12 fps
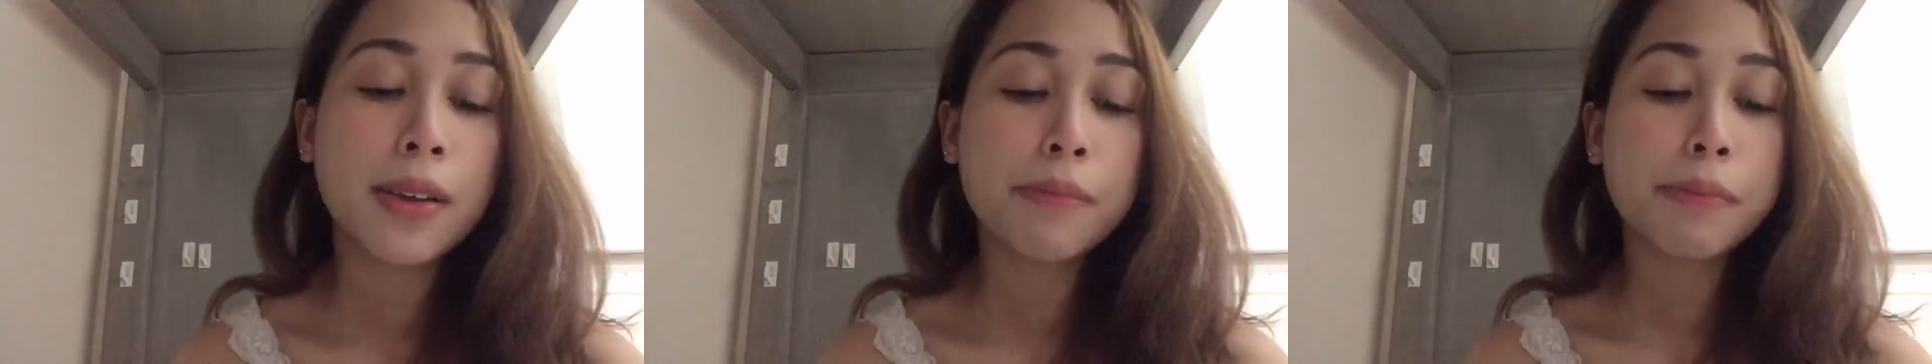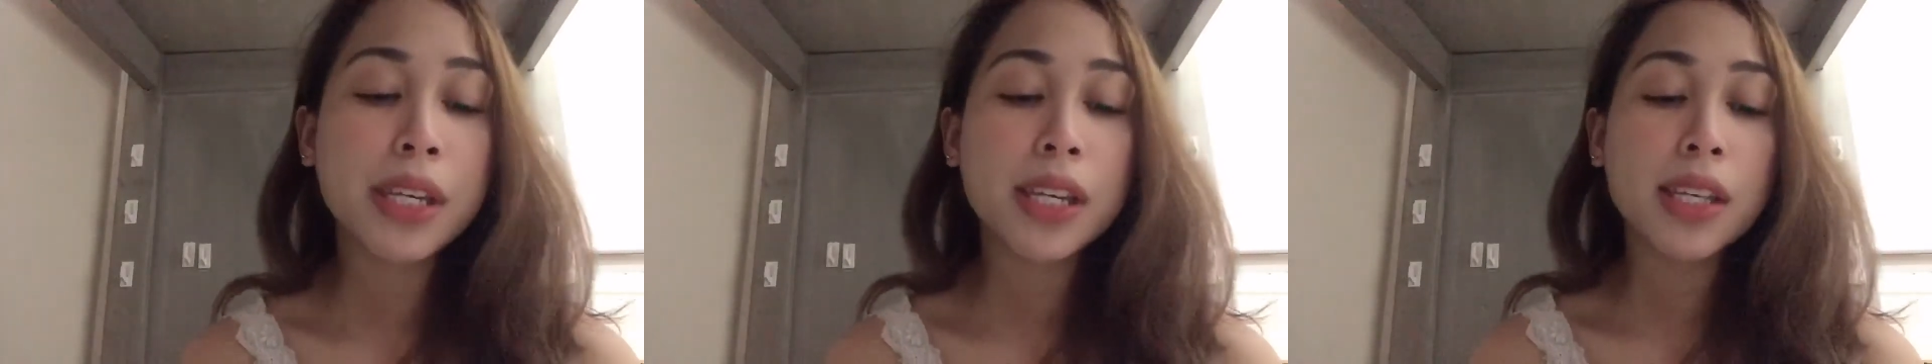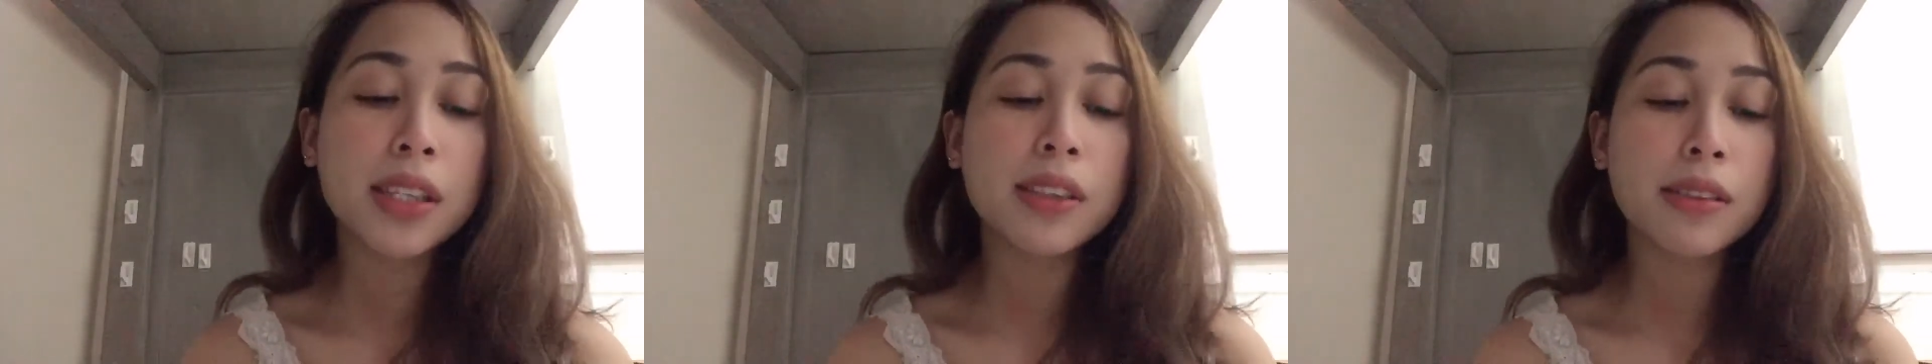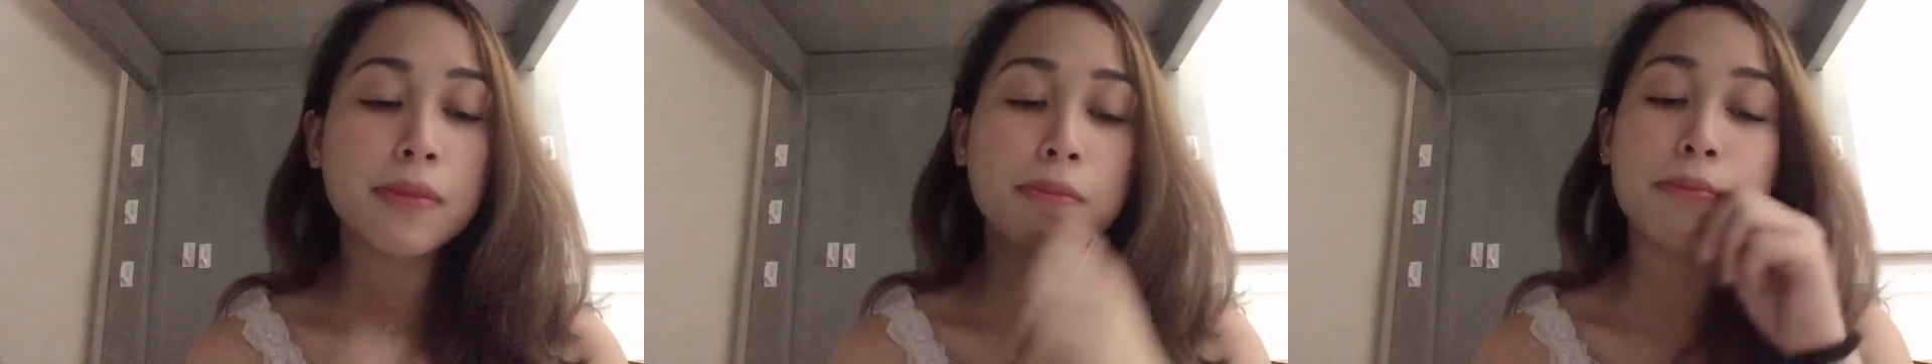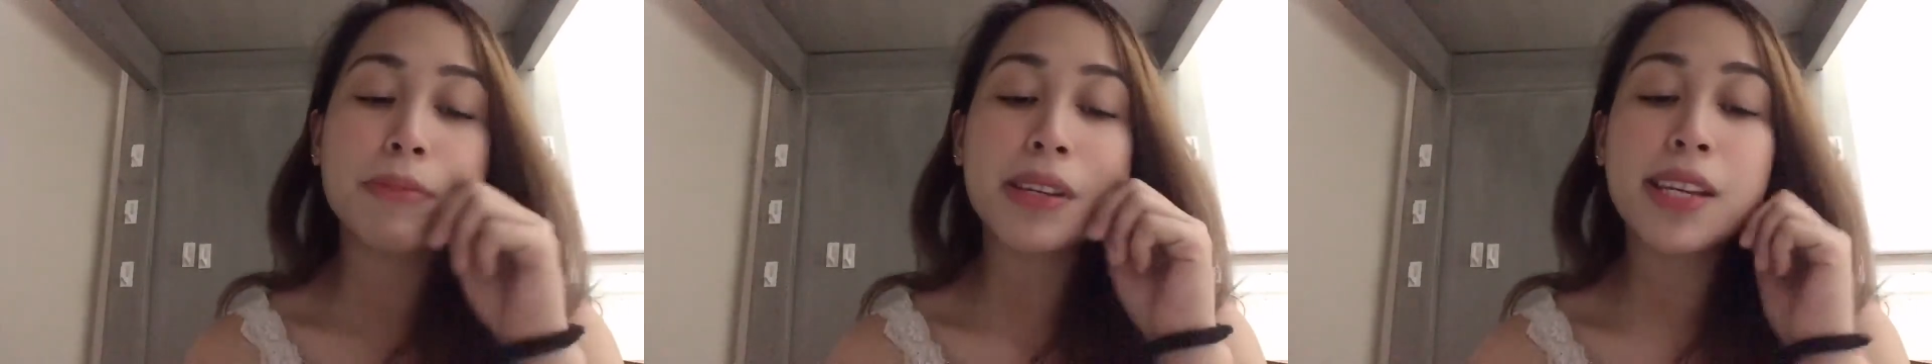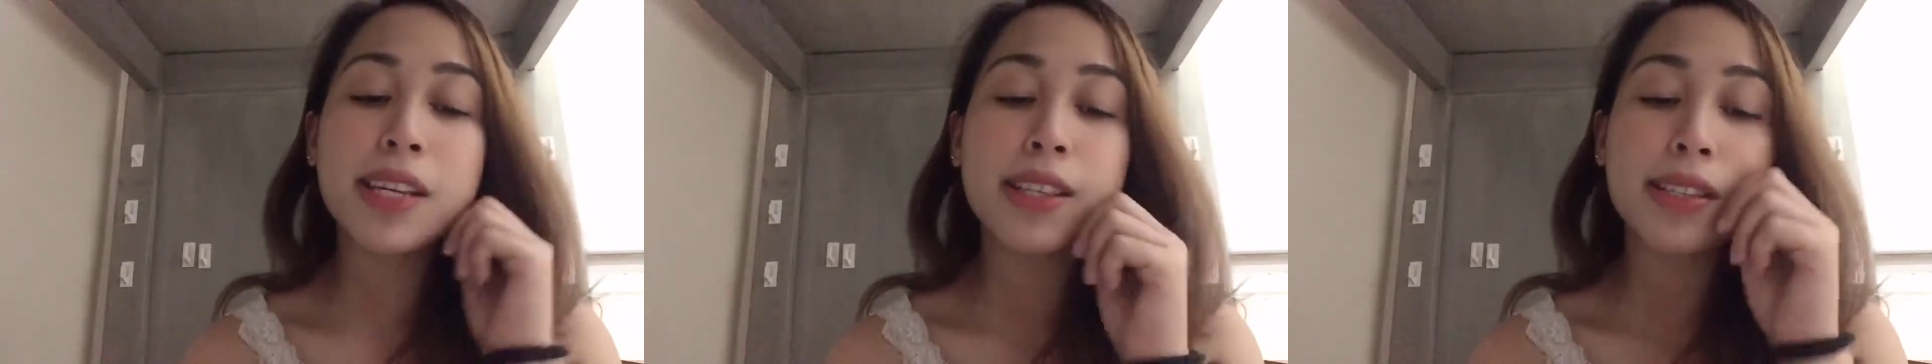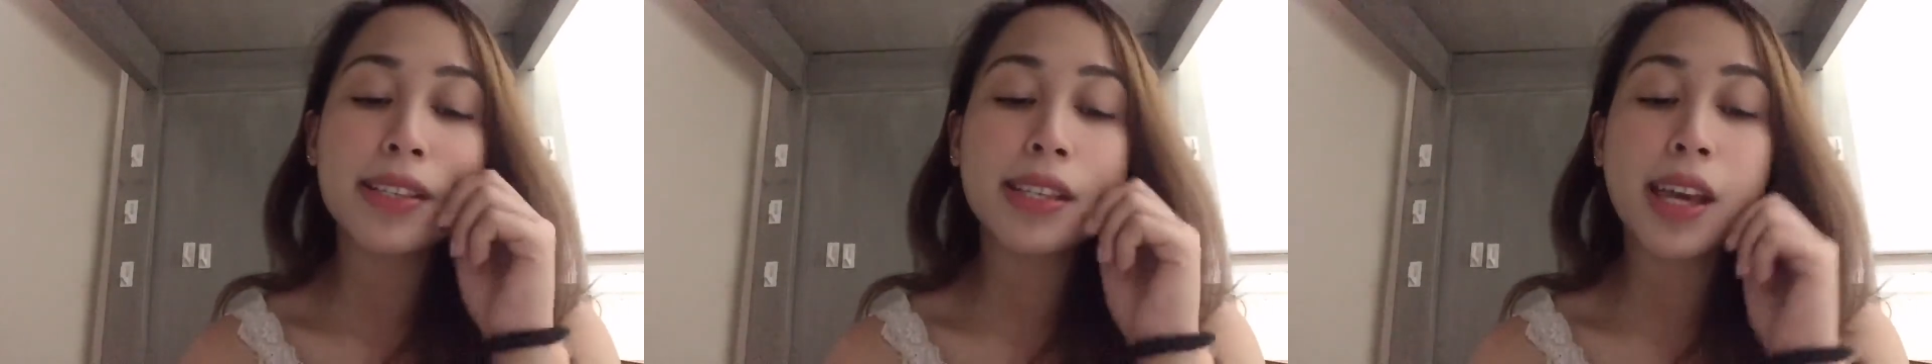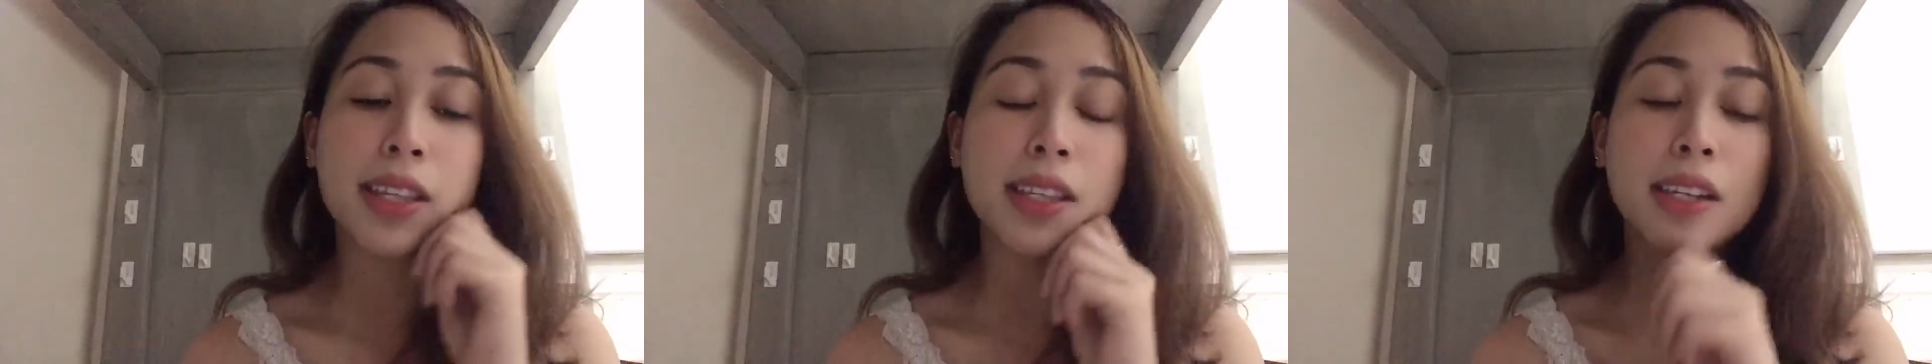Bean Breen
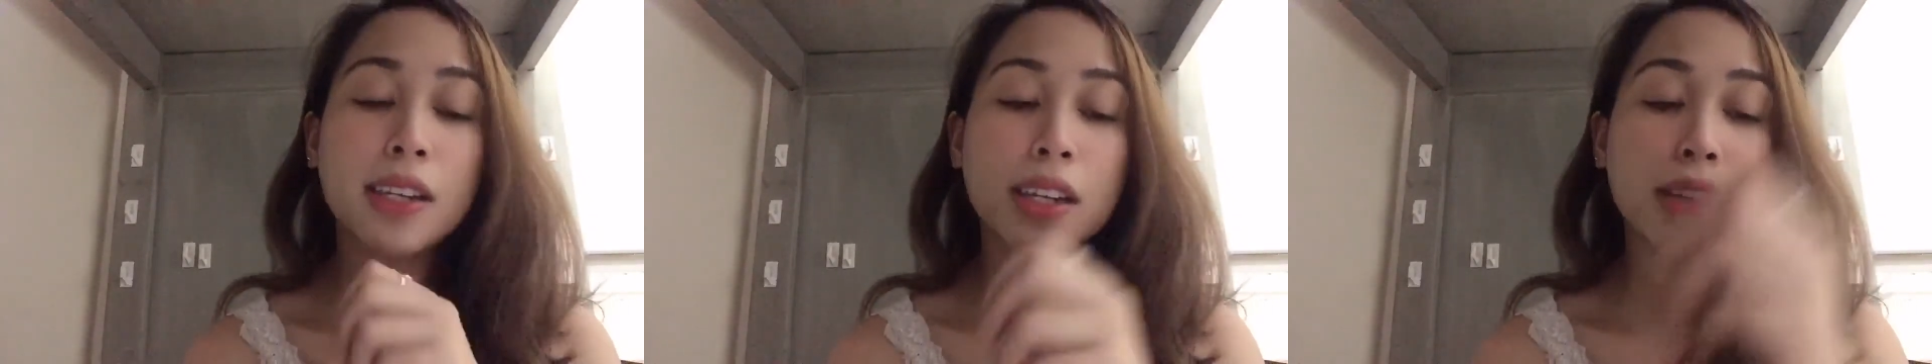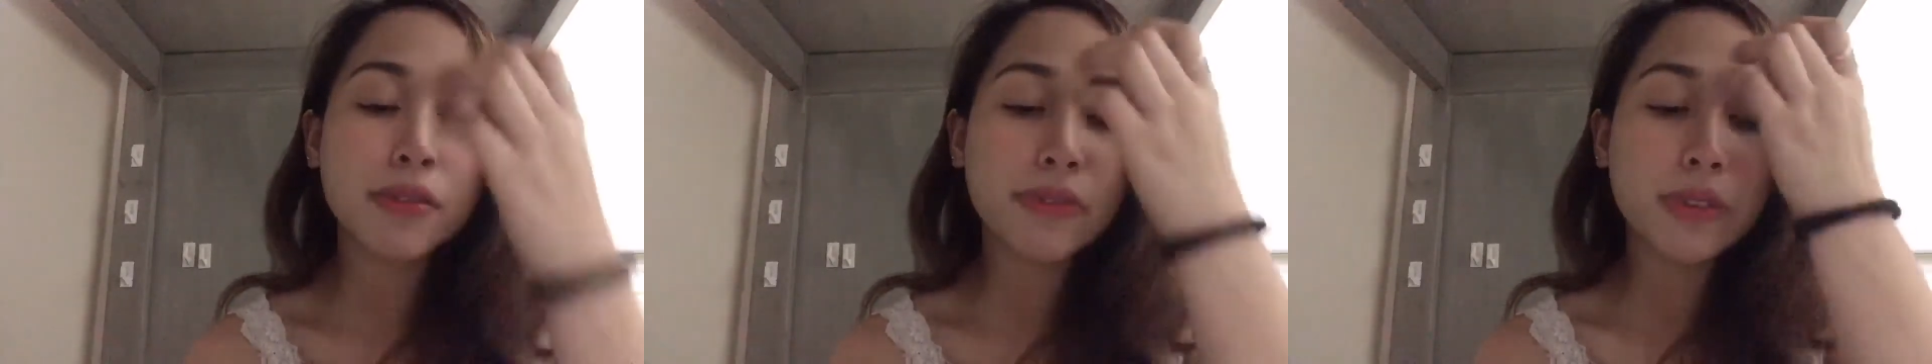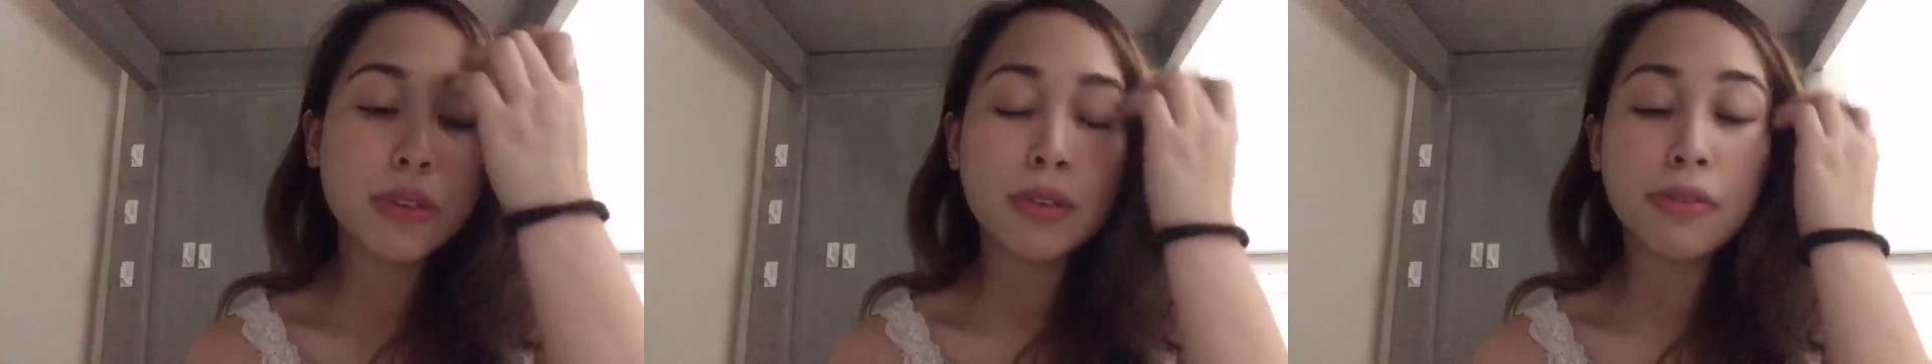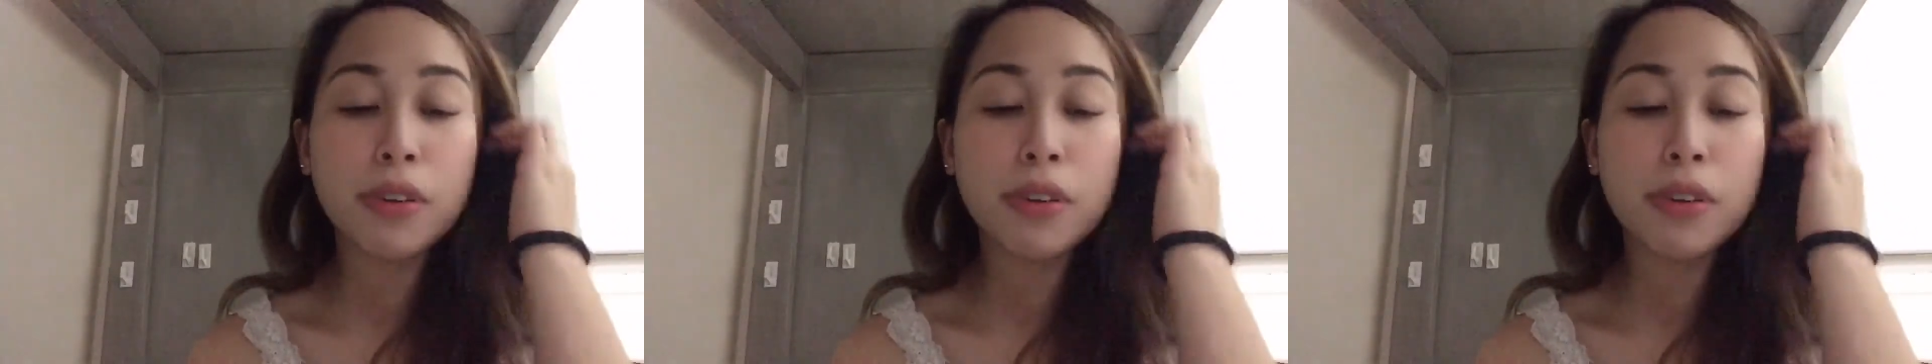said in an interview,